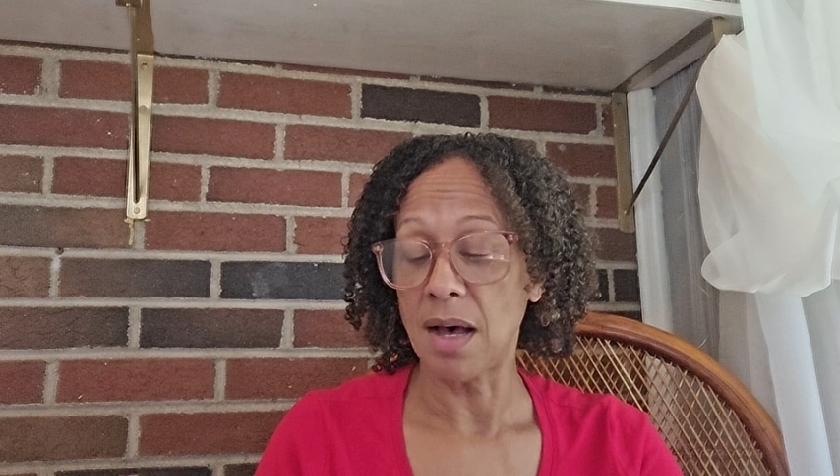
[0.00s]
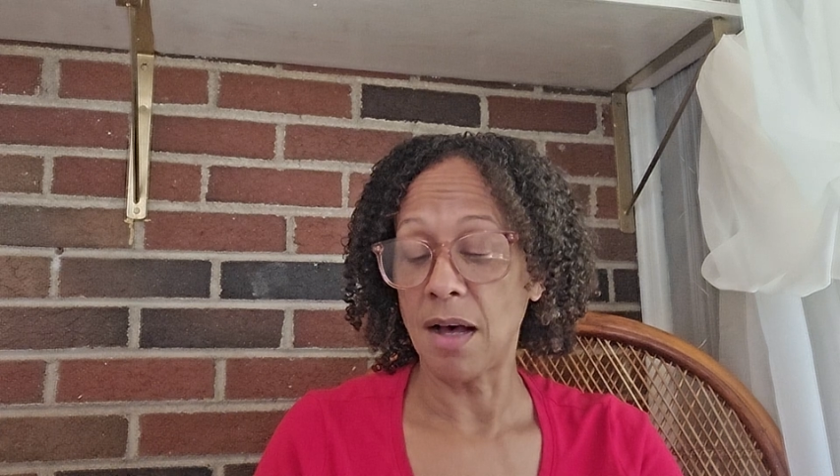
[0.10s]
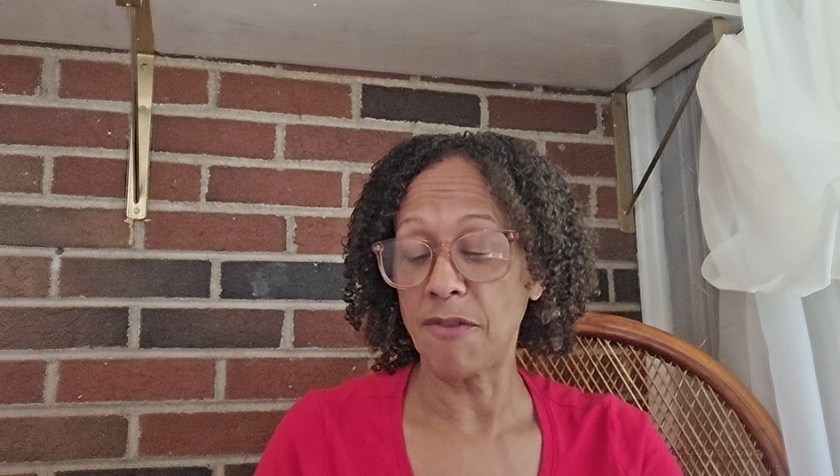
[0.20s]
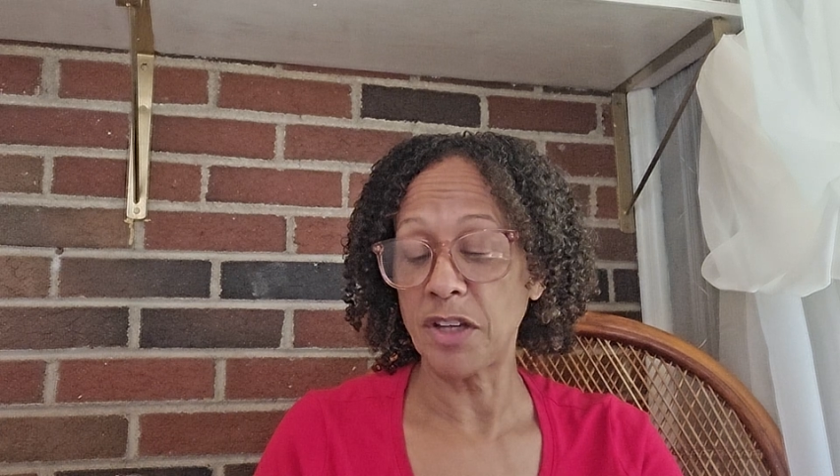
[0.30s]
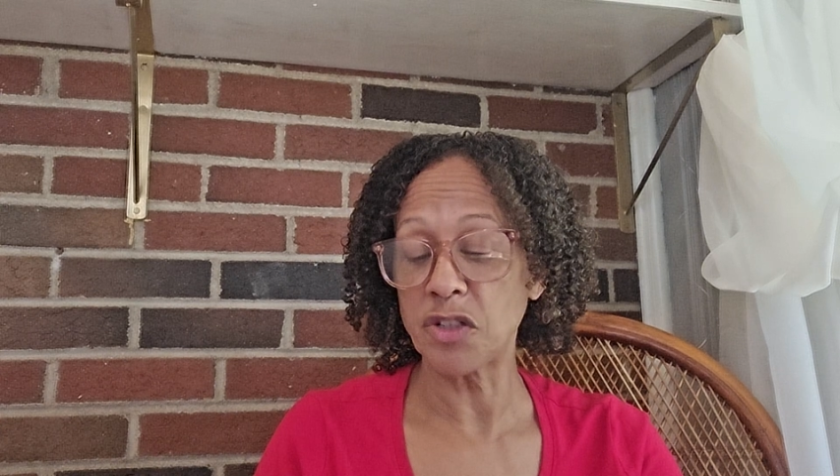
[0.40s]

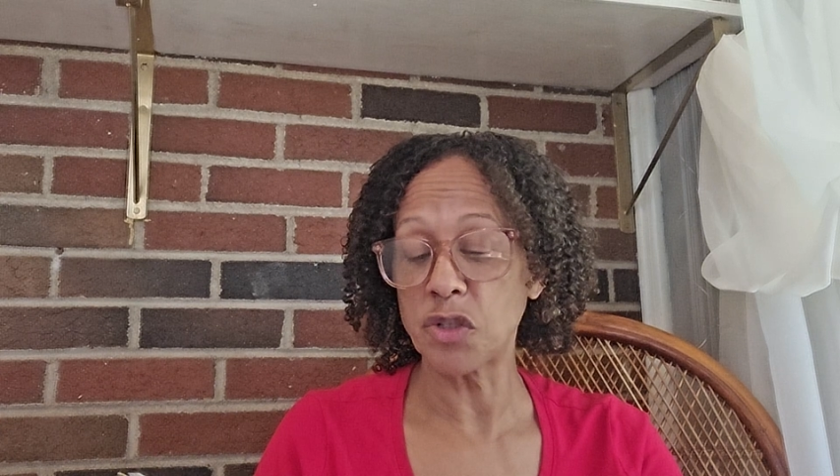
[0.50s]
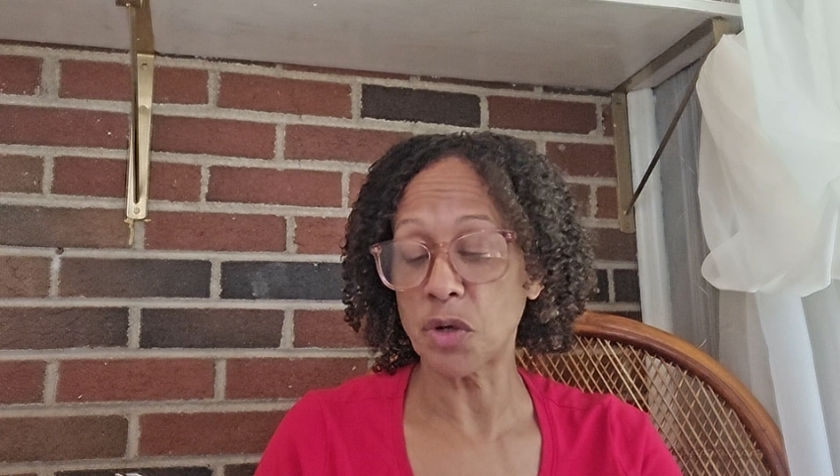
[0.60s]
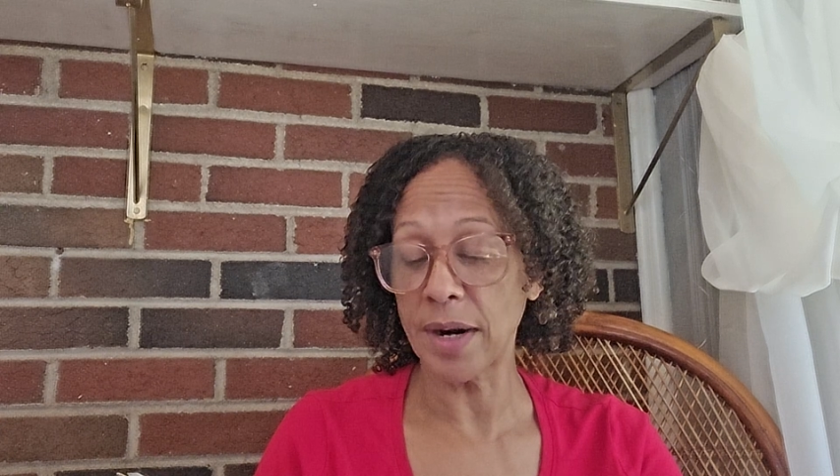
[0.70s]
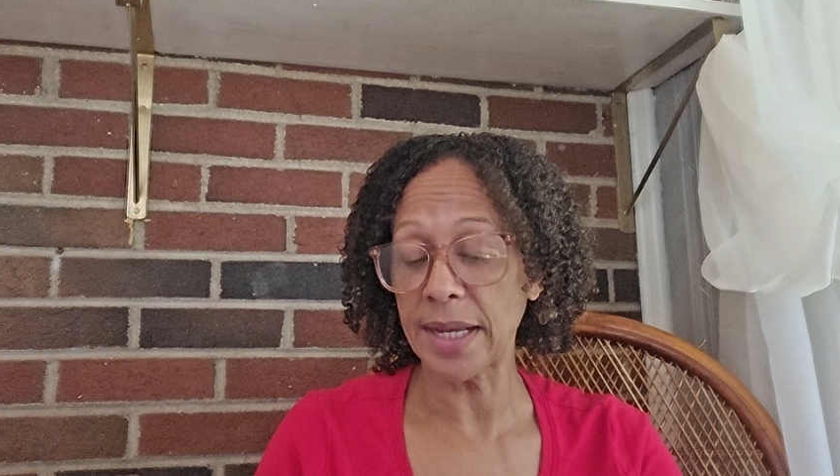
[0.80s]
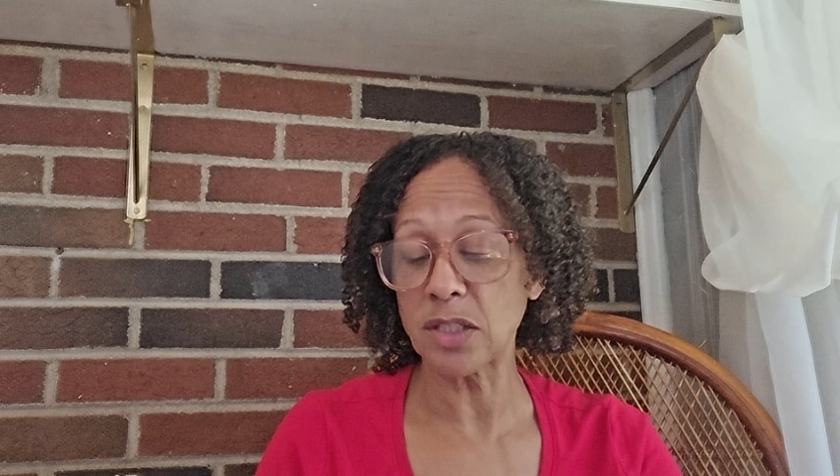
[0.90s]
of his
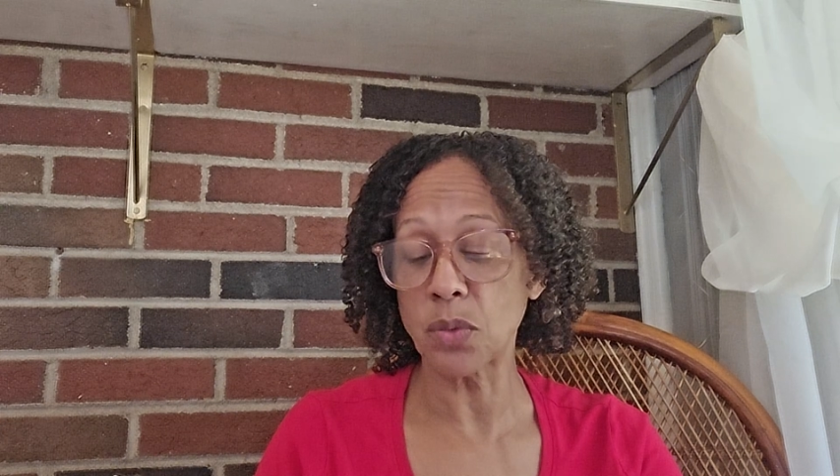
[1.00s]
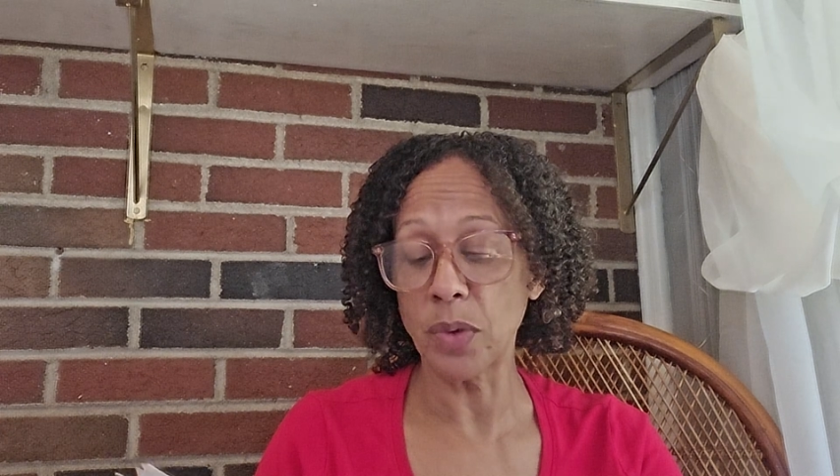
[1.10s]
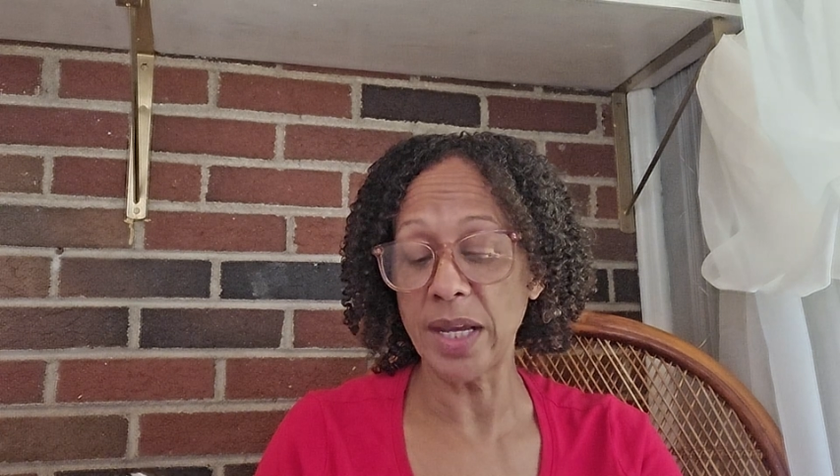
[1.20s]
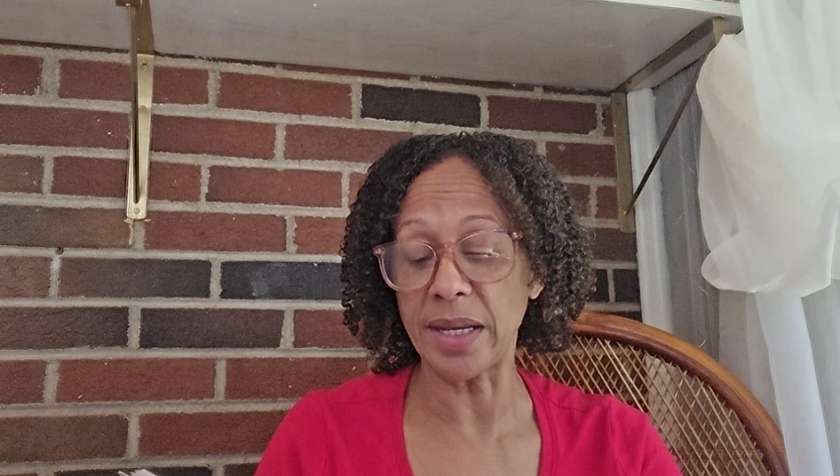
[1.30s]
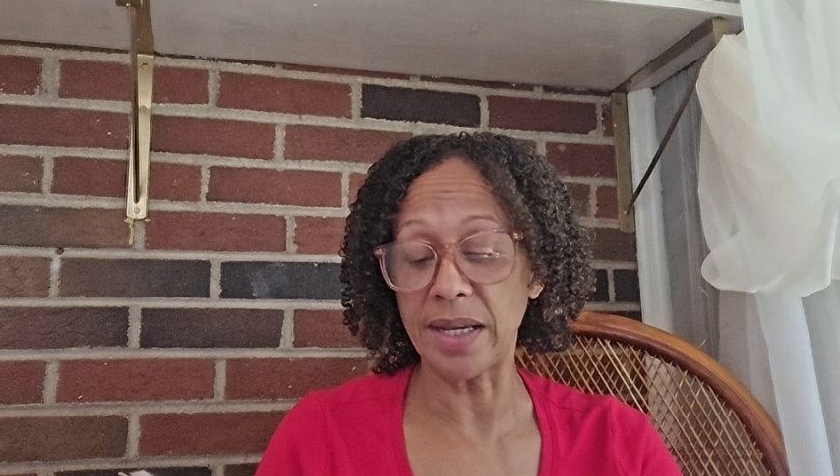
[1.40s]
trance
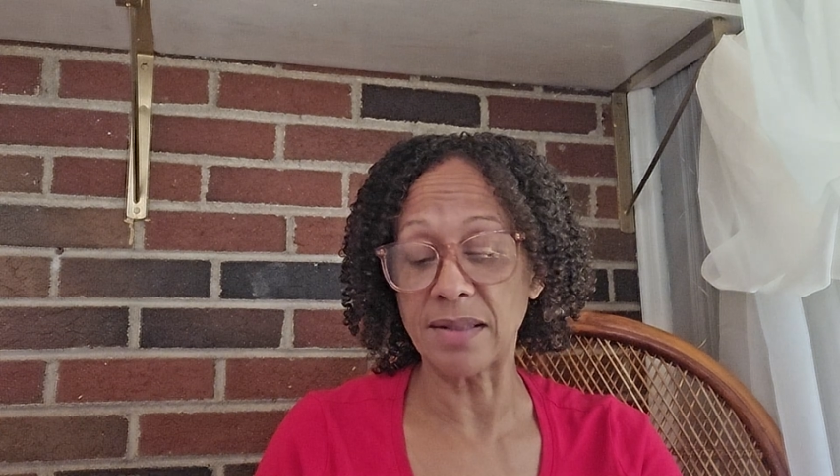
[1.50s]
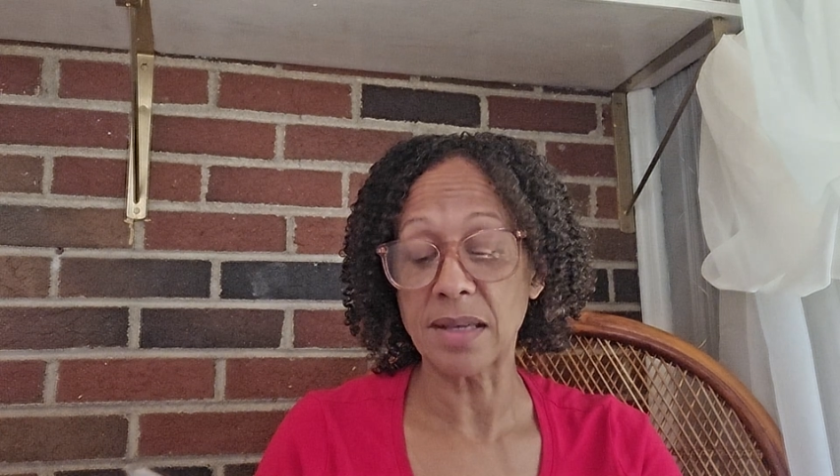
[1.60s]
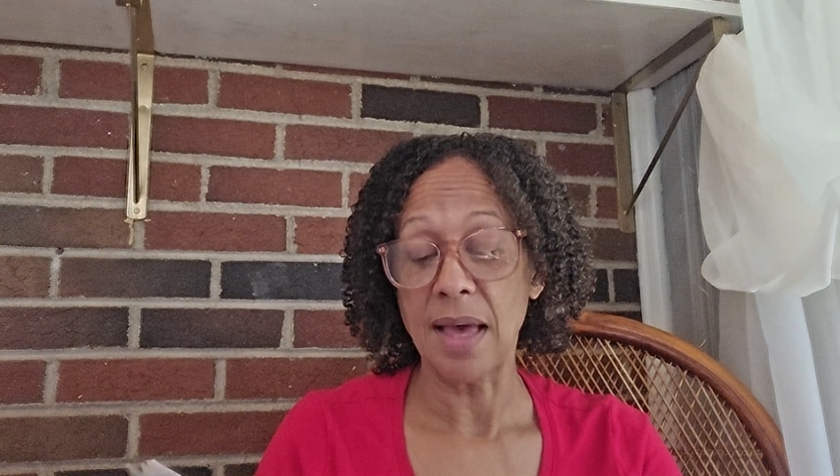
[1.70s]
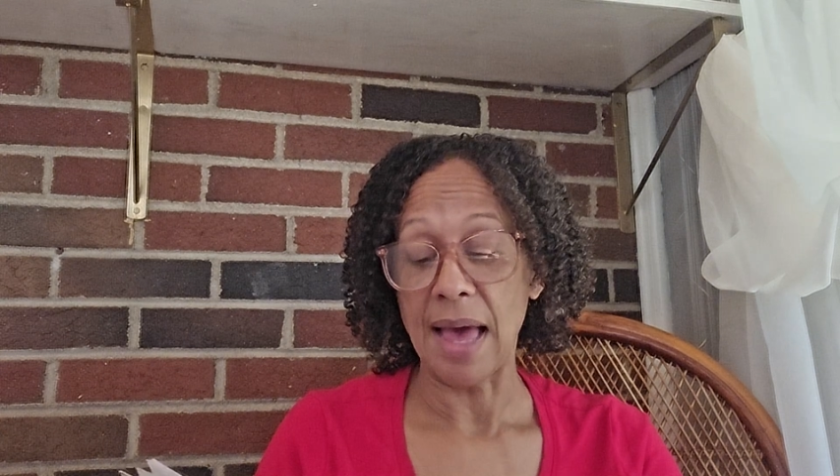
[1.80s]
readings